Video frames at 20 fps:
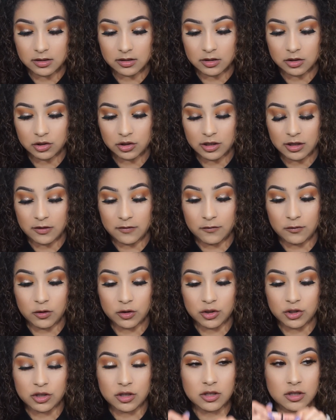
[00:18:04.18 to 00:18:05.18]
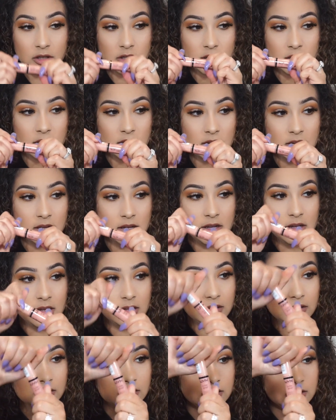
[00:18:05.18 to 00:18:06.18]
in the shade Fortune Cookie.
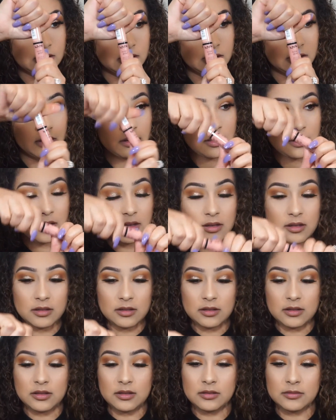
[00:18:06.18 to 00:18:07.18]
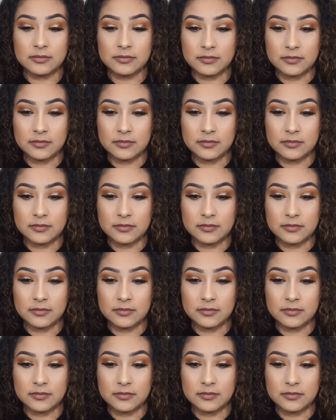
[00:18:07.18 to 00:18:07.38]
Looks like this.